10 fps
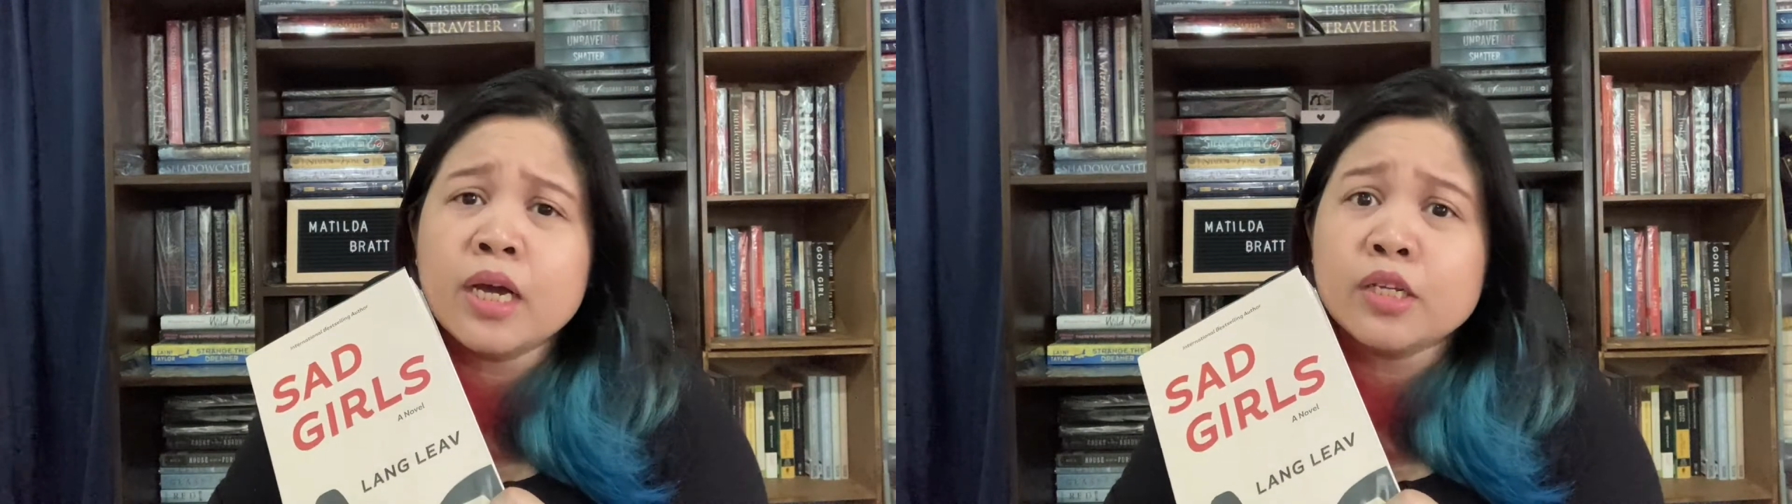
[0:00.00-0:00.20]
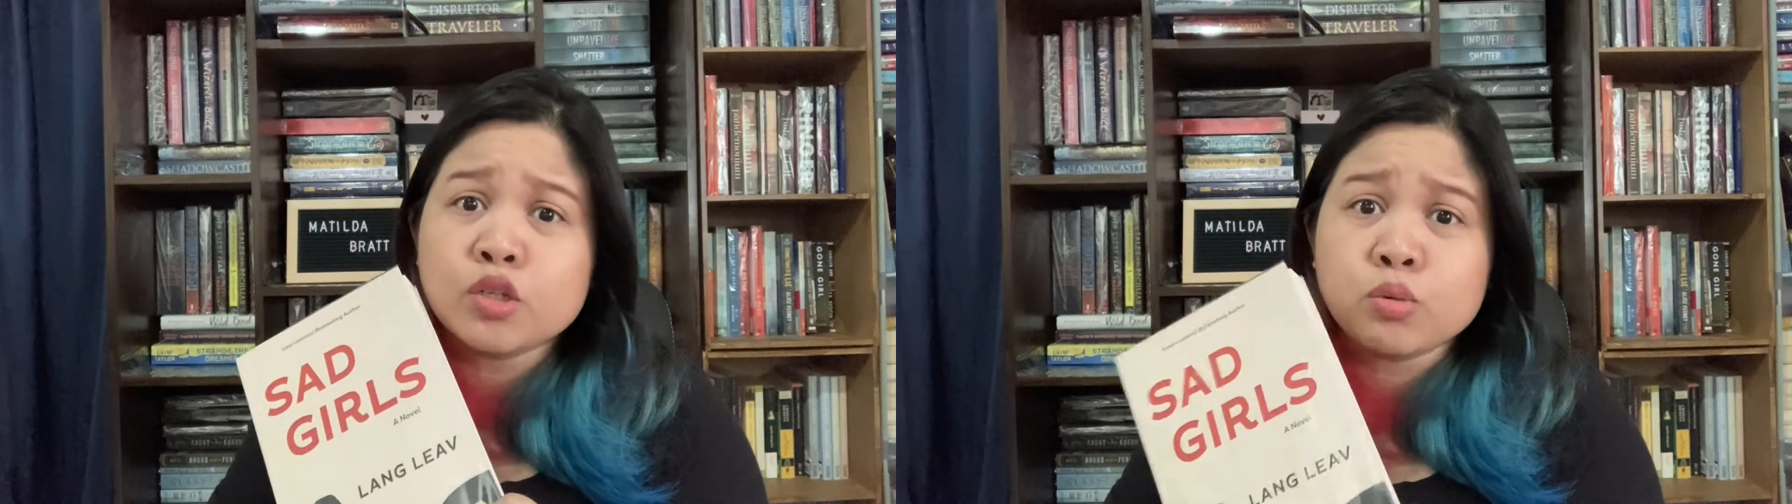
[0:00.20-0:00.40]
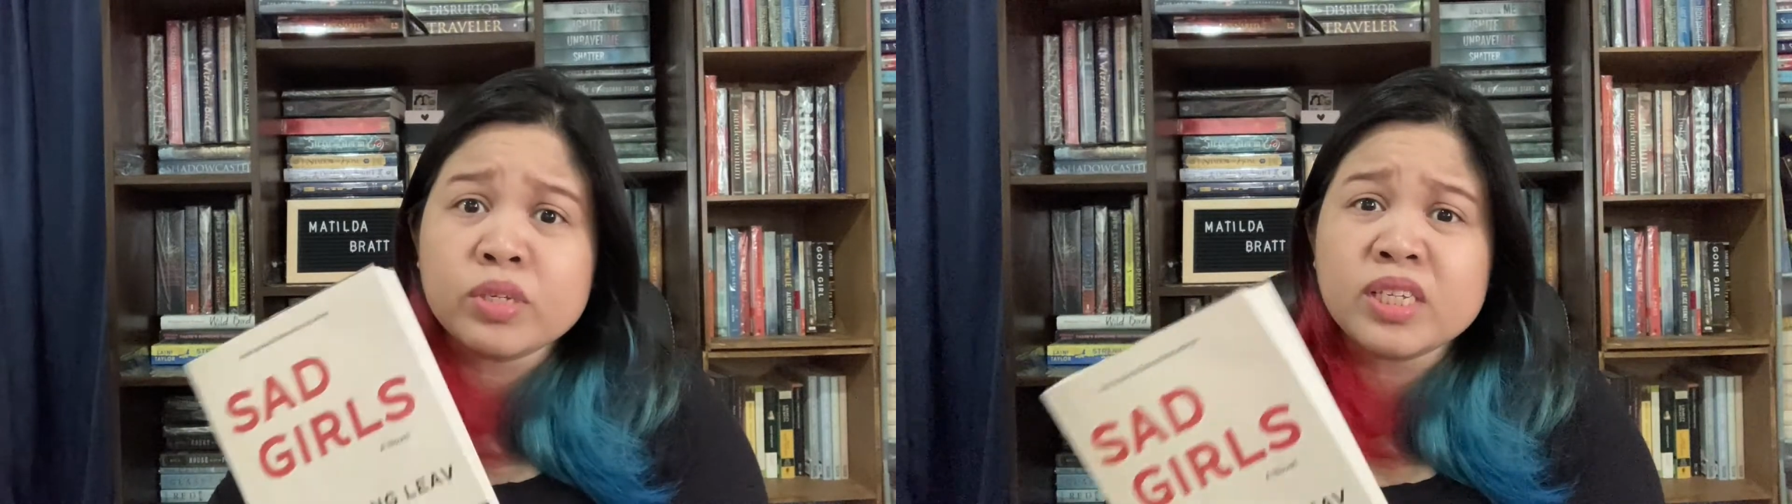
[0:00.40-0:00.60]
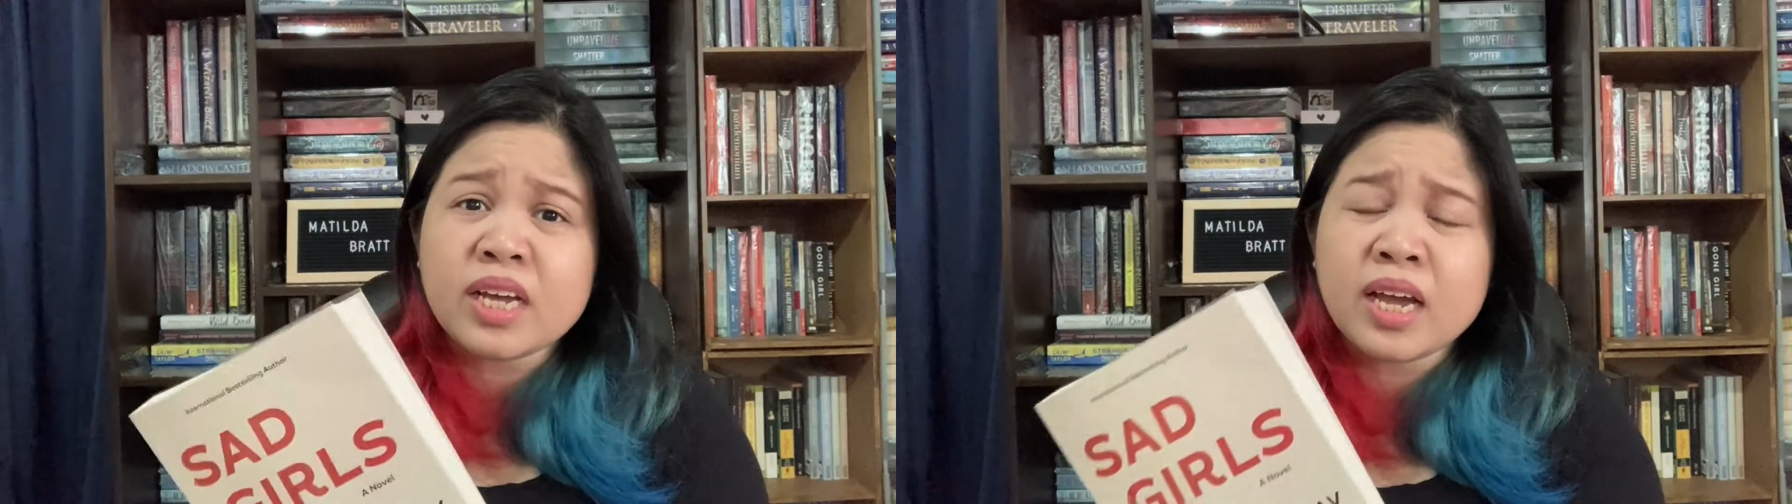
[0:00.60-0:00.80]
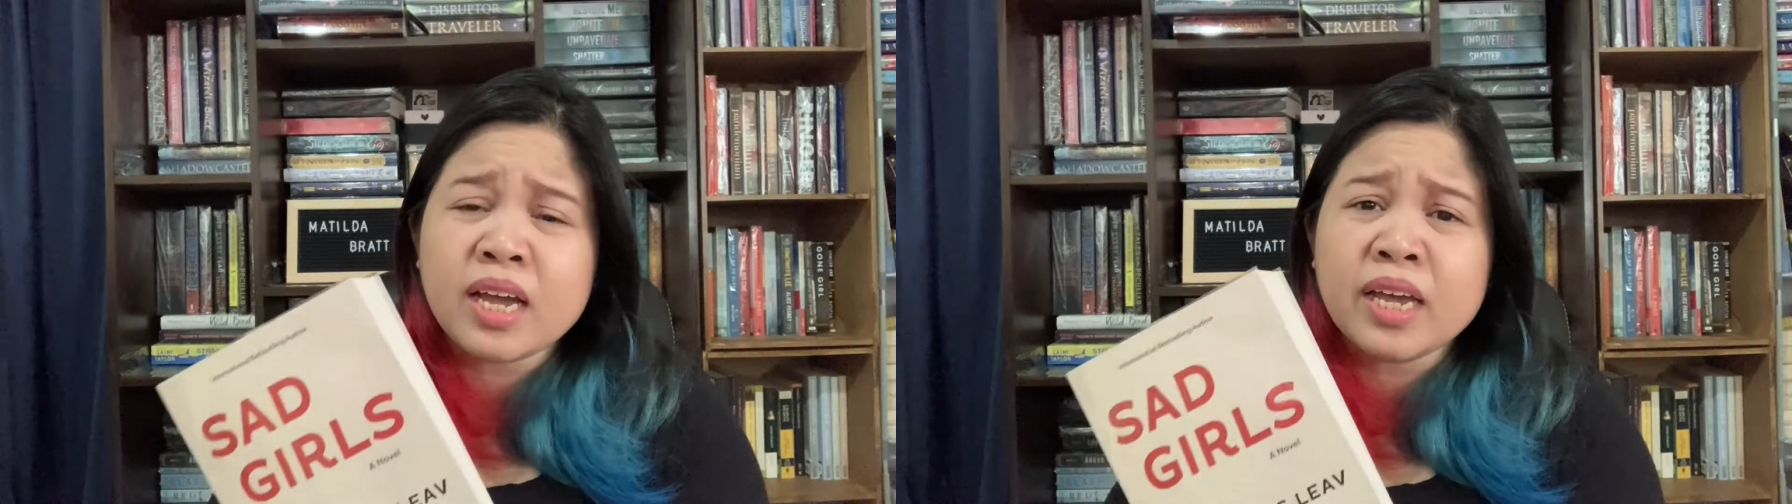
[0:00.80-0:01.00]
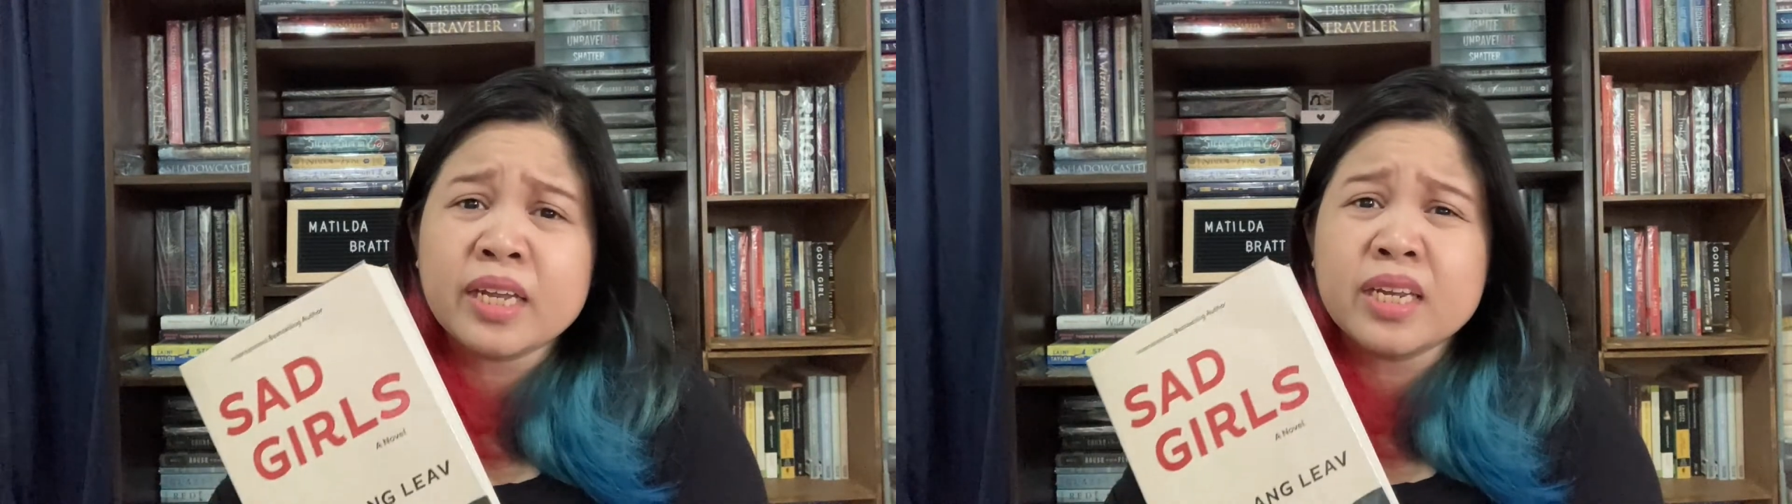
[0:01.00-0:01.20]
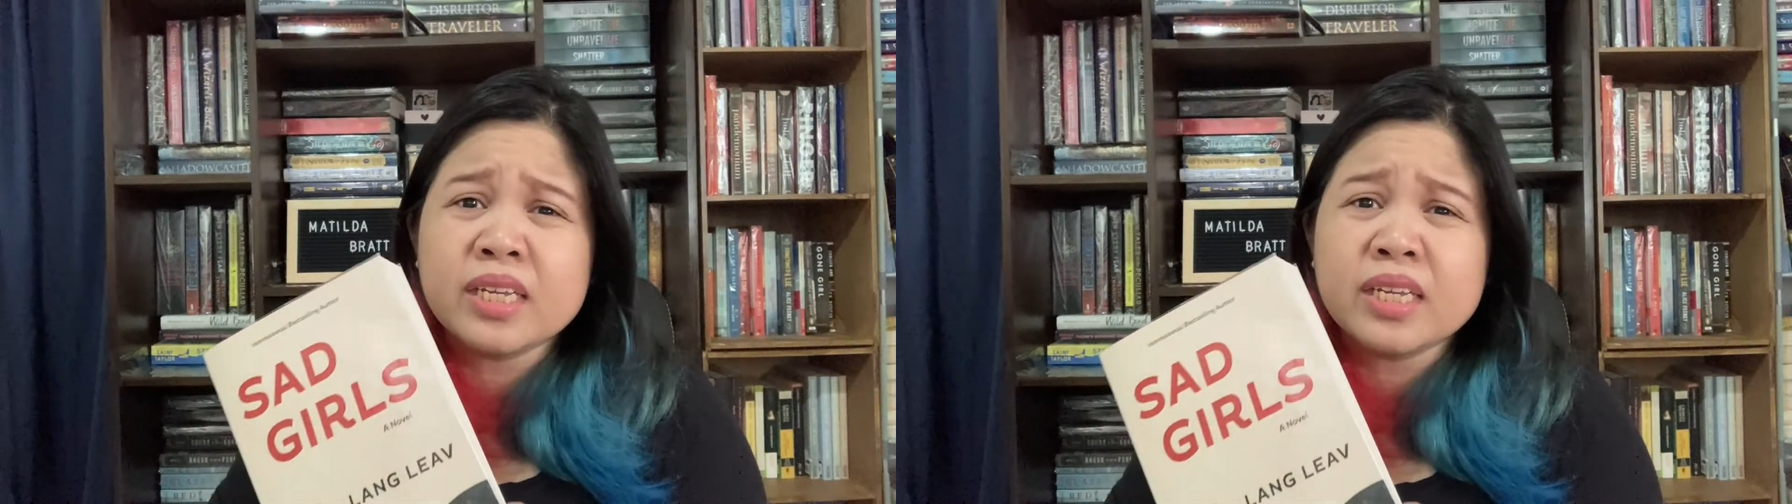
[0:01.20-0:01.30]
suicide,